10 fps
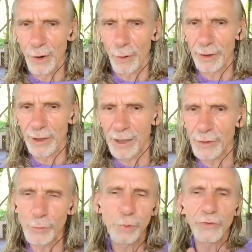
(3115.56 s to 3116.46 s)
or then
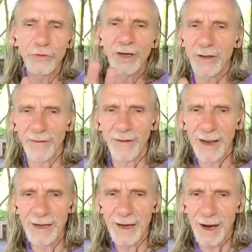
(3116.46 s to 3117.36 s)
to push it
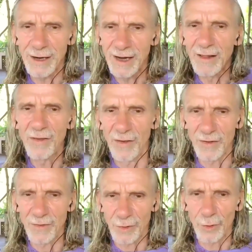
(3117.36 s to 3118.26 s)
aside and
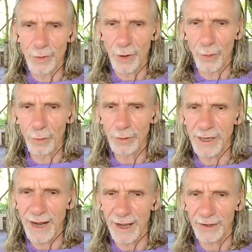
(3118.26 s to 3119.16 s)
insist on the old
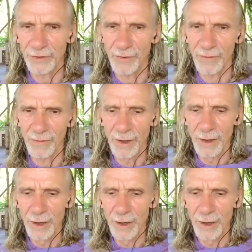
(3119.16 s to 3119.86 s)
reactions.